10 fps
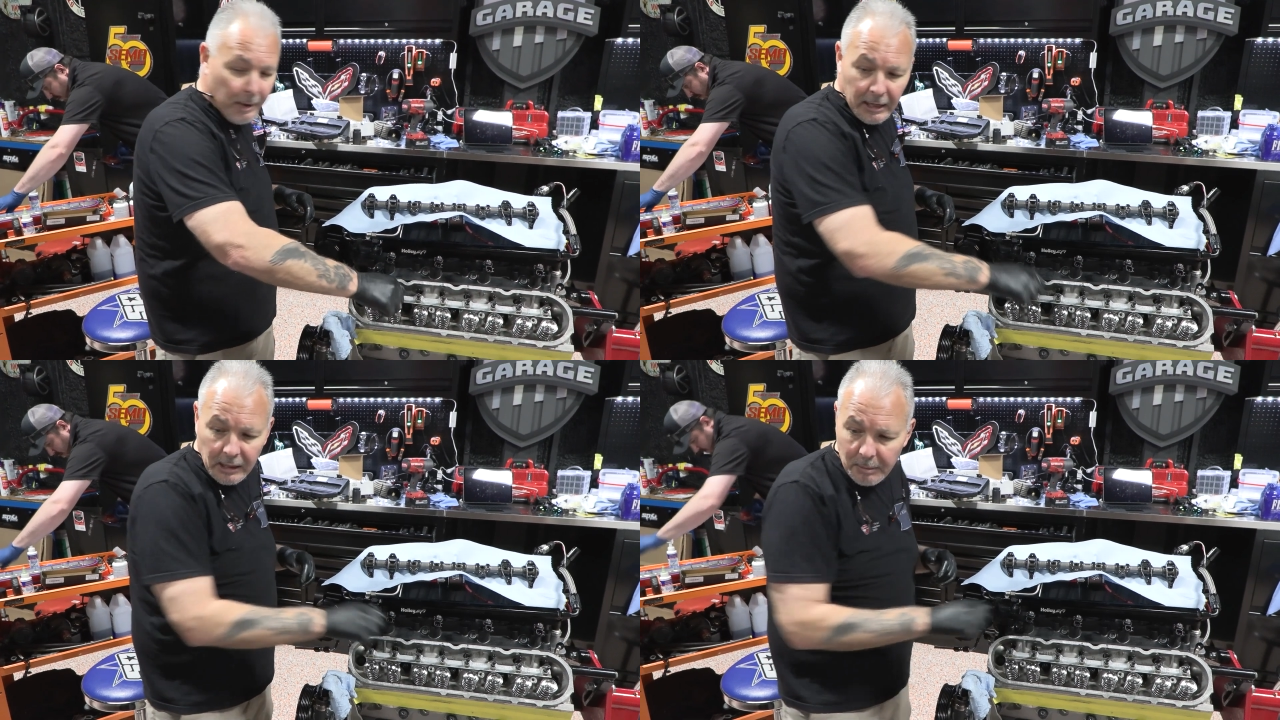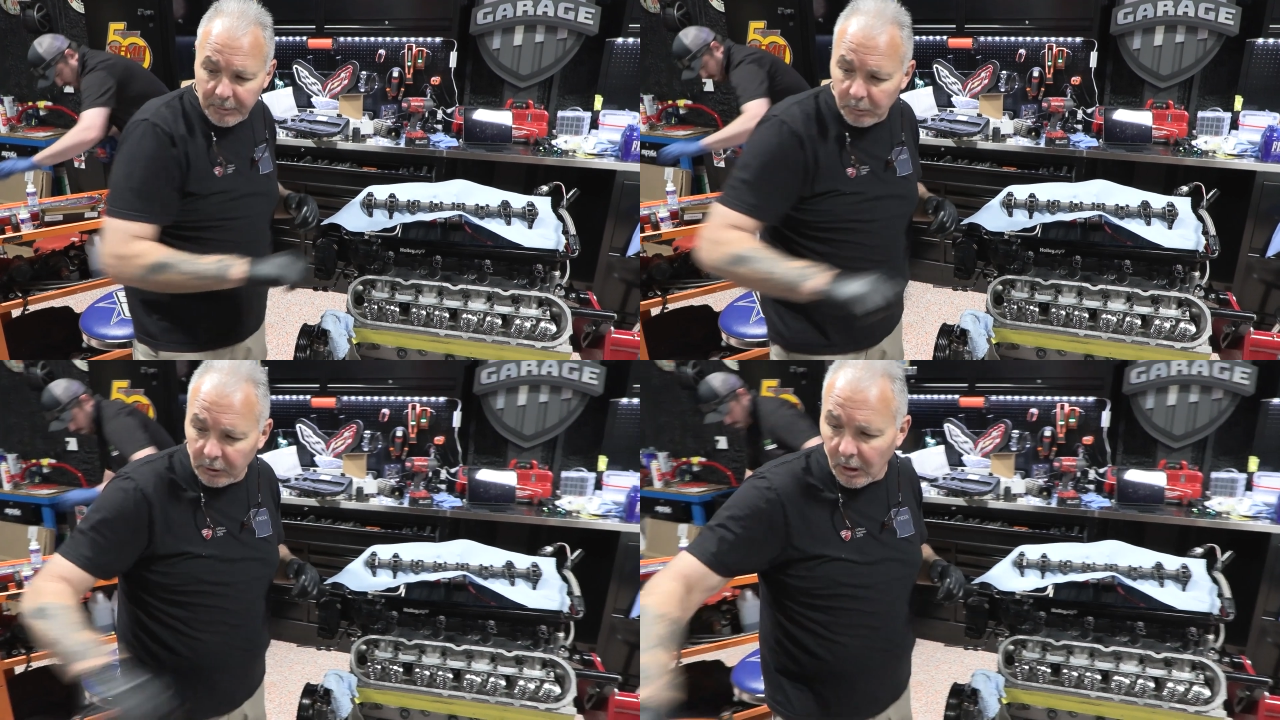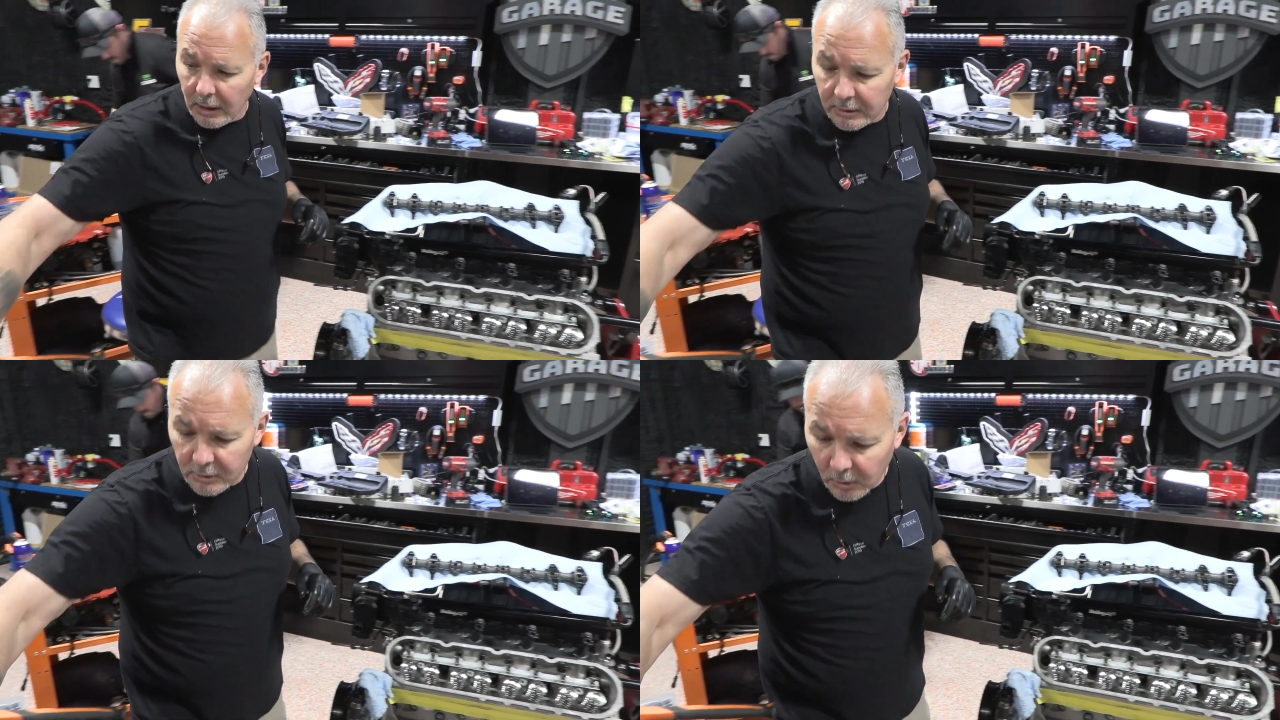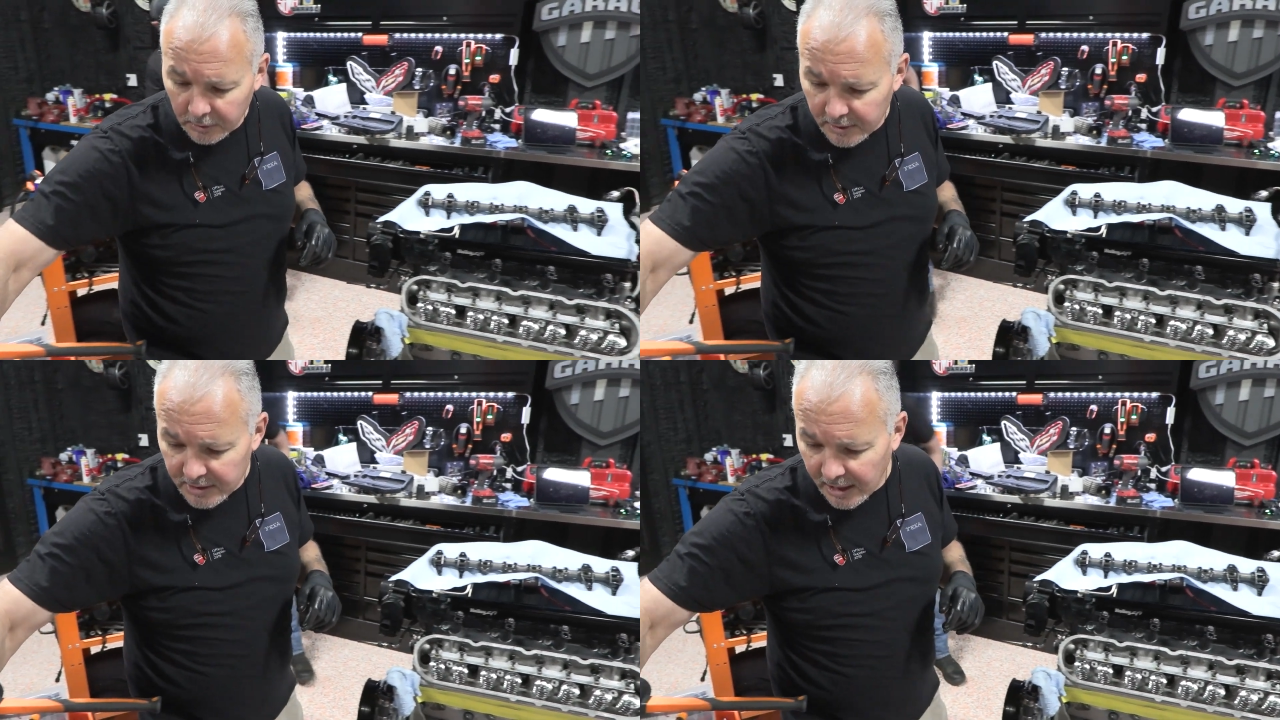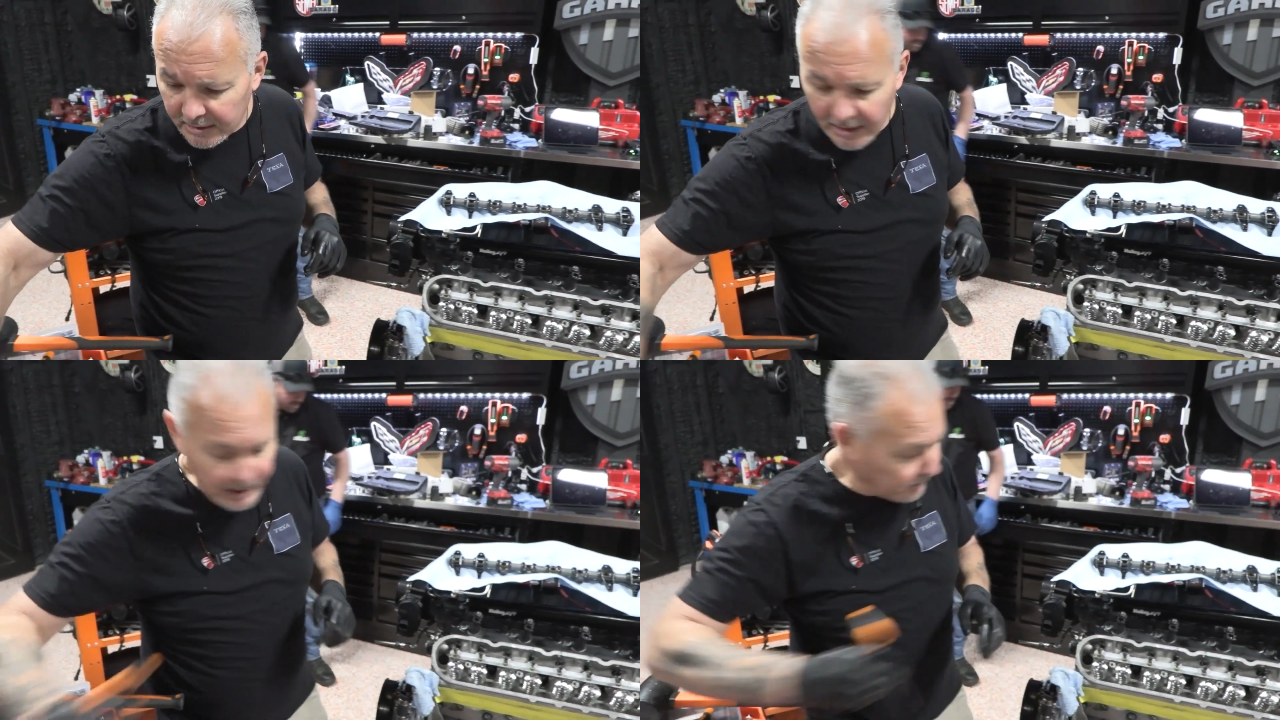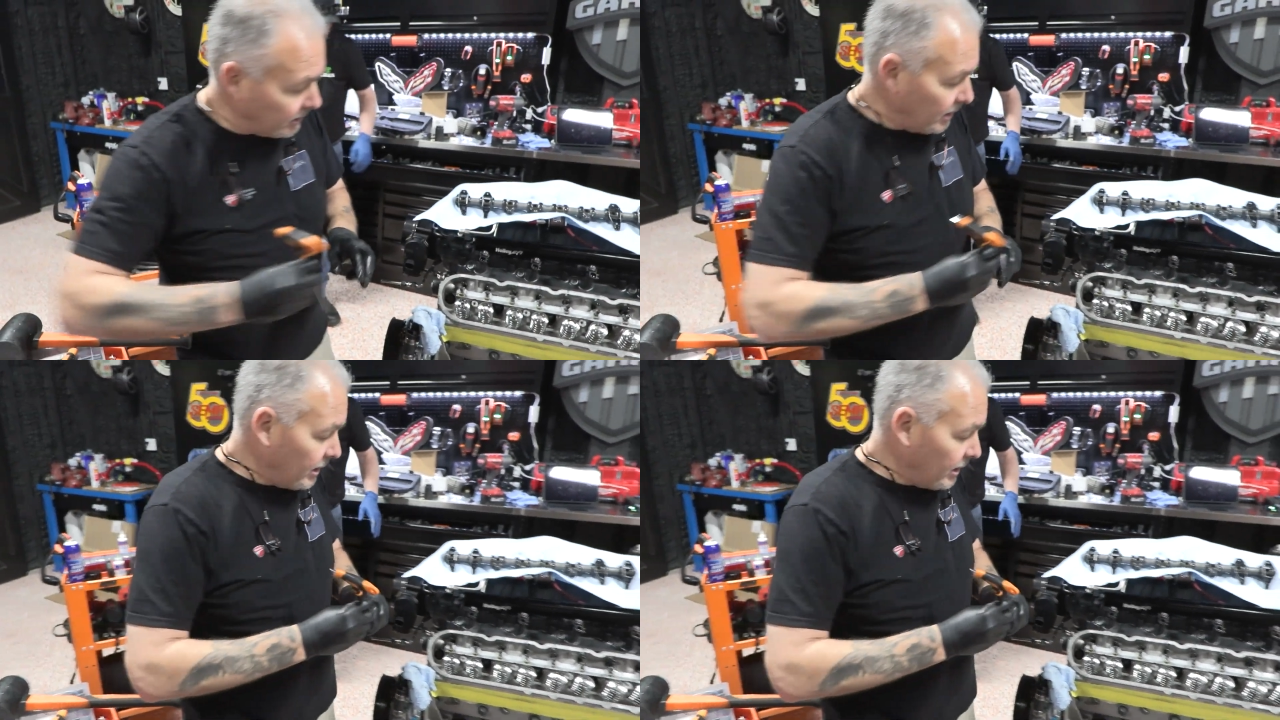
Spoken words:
back up, and we'll go ahead and torque this head down.